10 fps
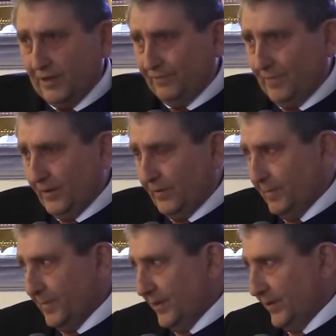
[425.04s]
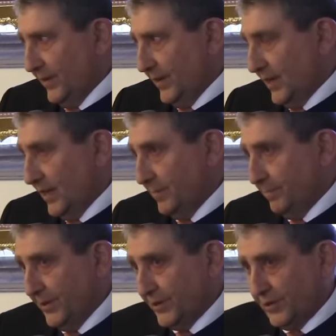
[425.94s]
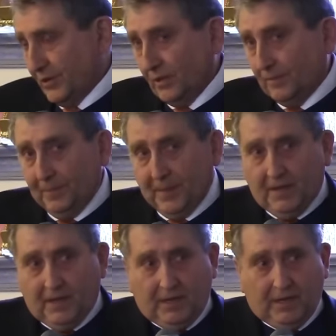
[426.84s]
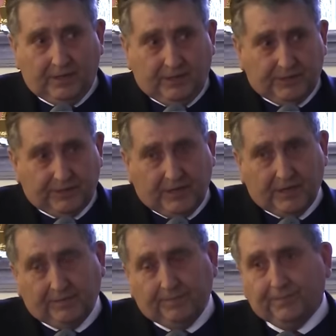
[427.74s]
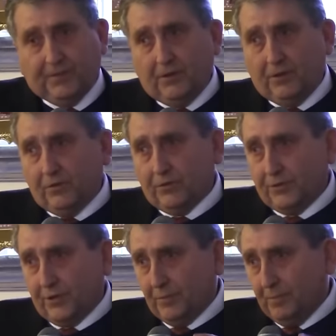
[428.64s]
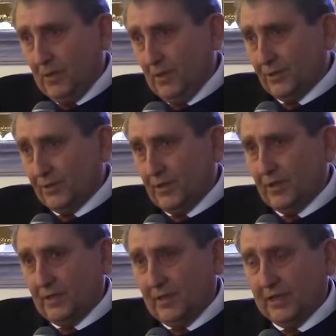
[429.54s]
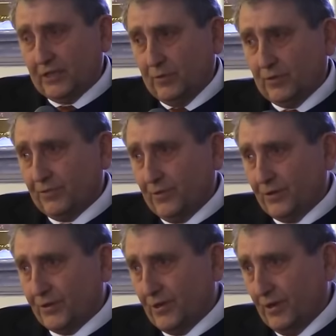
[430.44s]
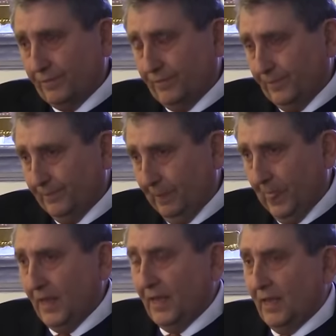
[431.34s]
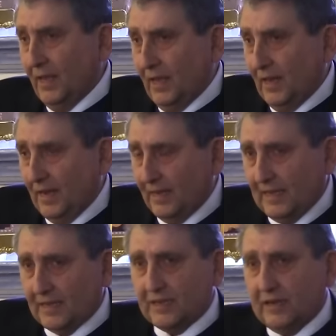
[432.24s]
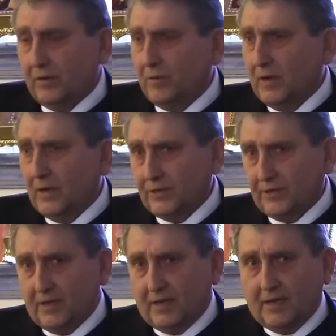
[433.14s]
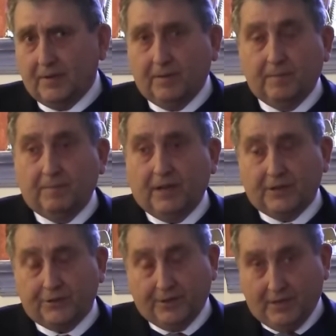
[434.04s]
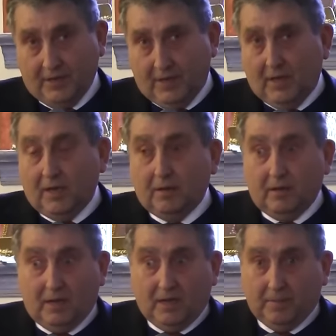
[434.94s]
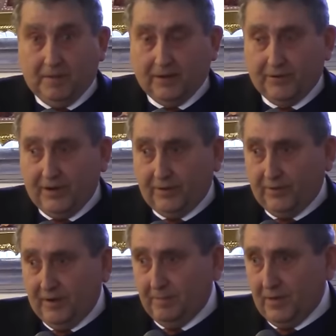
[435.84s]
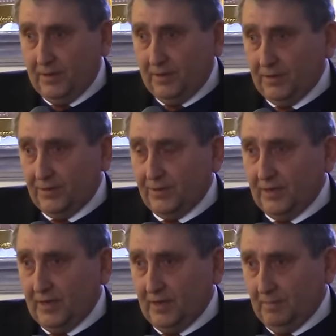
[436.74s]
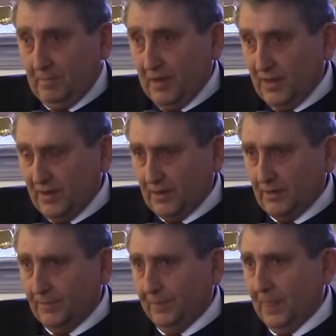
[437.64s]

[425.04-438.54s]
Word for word: gave my grandmother a Nagant pistol, and he said, use six bullets and the last one's for yourself. And that's how it was. Uh, actually, uh, my great grandmother's uh, mother,